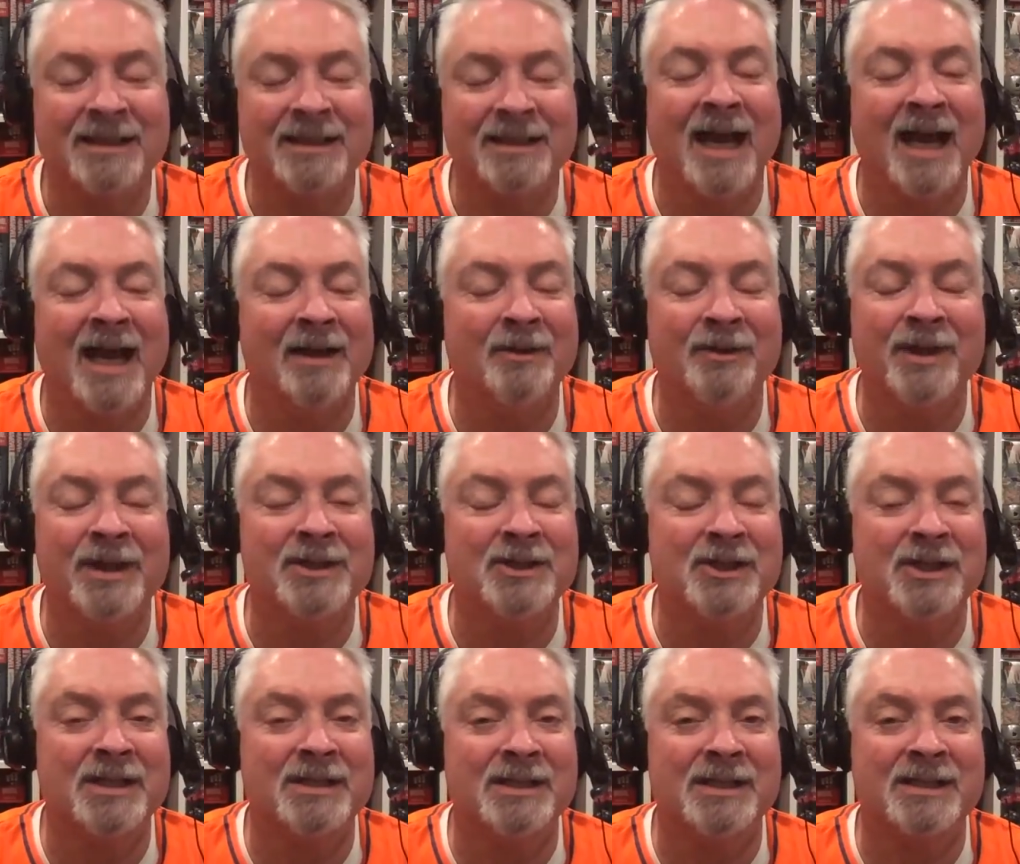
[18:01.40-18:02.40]
I don't think
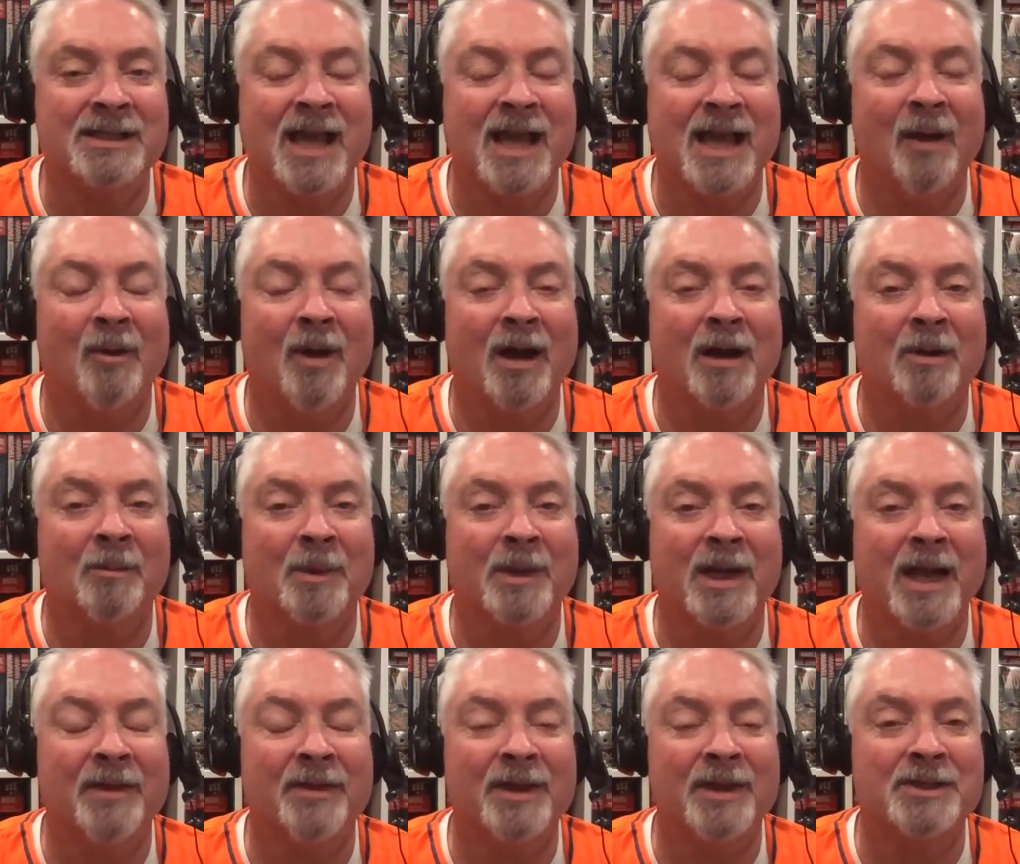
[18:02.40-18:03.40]
she is a Skywalker,
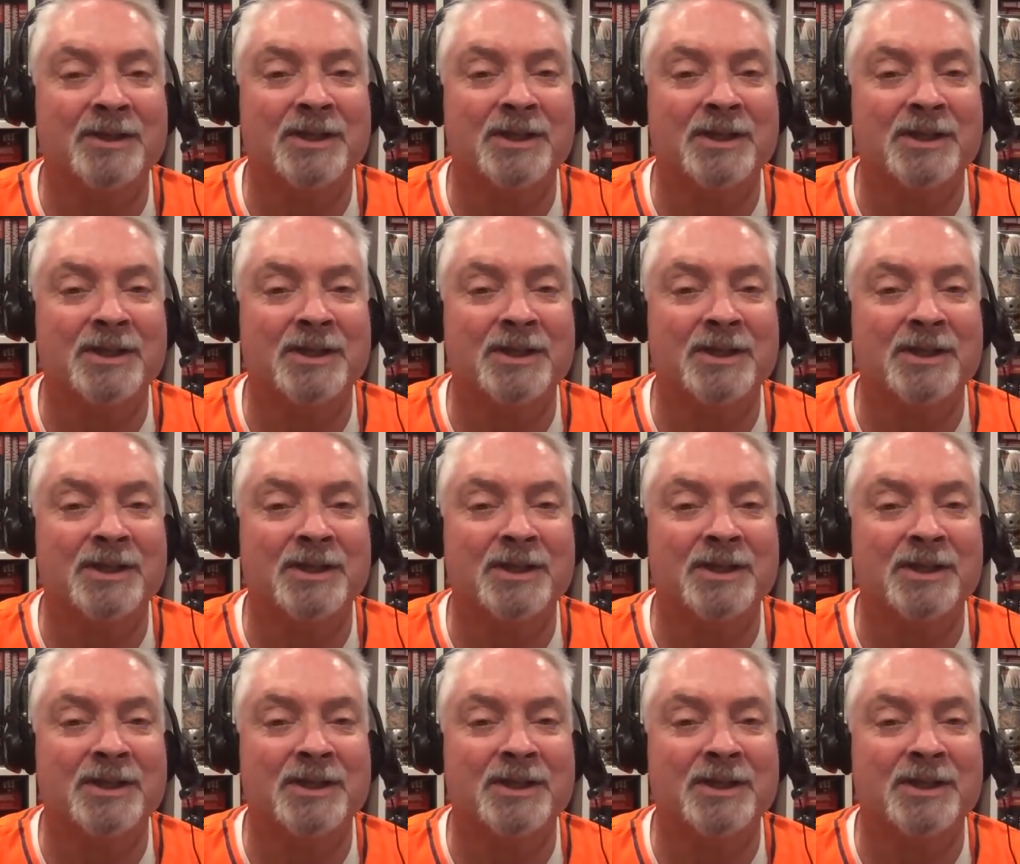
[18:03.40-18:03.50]
but I think